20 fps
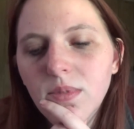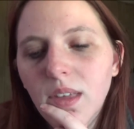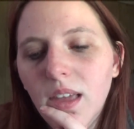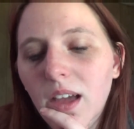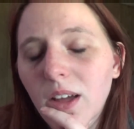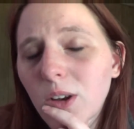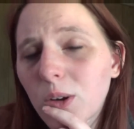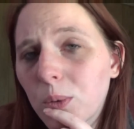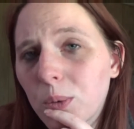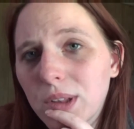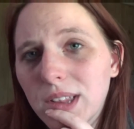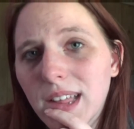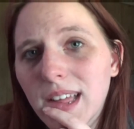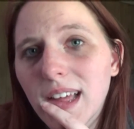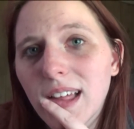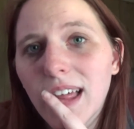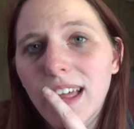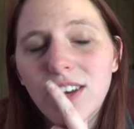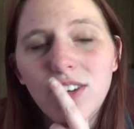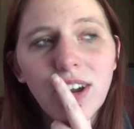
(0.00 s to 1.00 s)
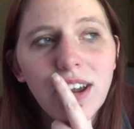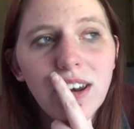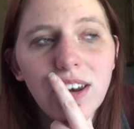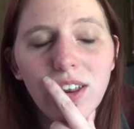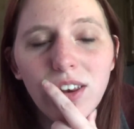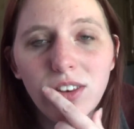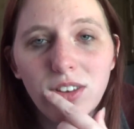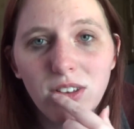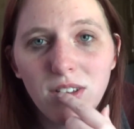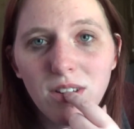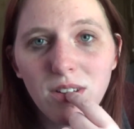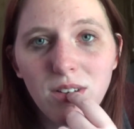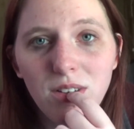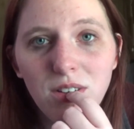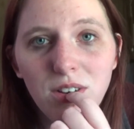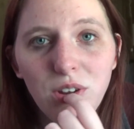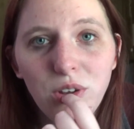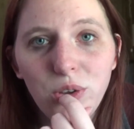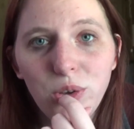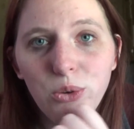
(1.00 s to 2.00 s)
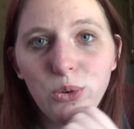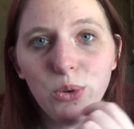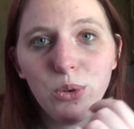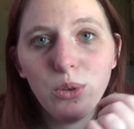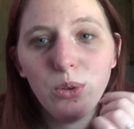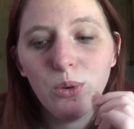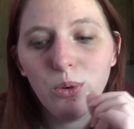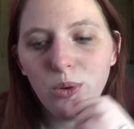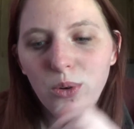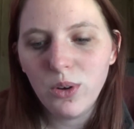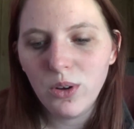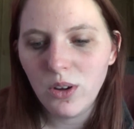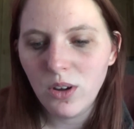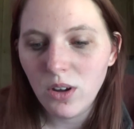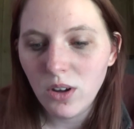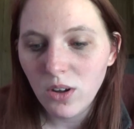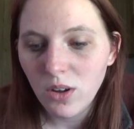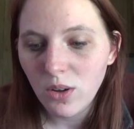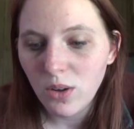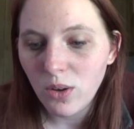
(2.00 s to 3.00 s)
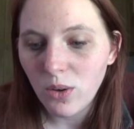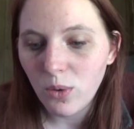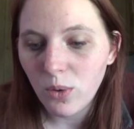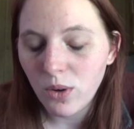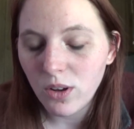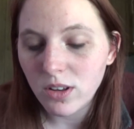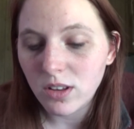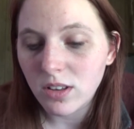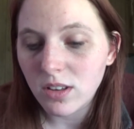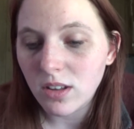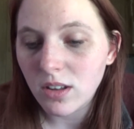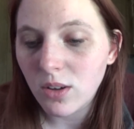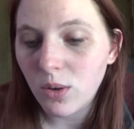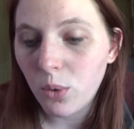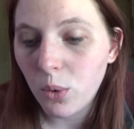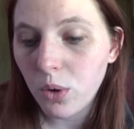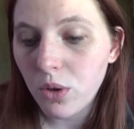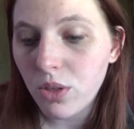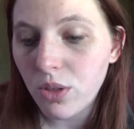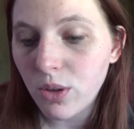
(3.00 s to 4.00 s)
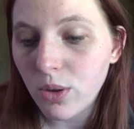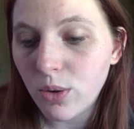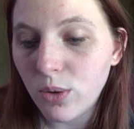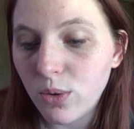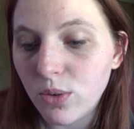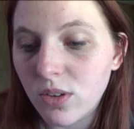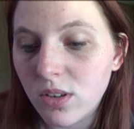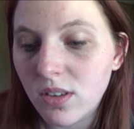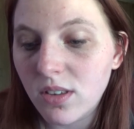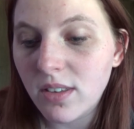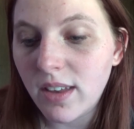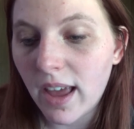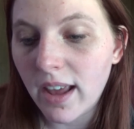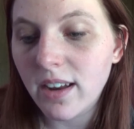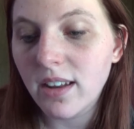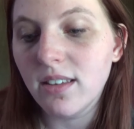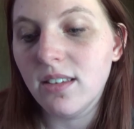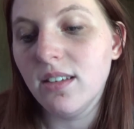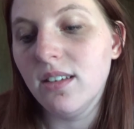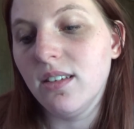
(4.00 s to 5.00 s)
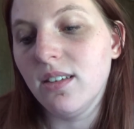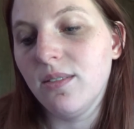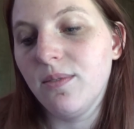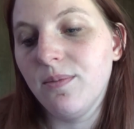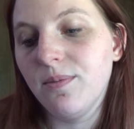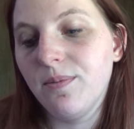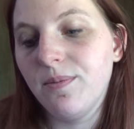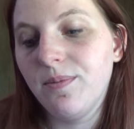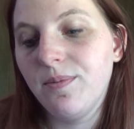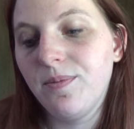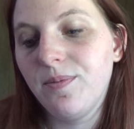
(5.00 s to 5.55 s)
I don't know what the hell. I tried to Google as orthostaticism,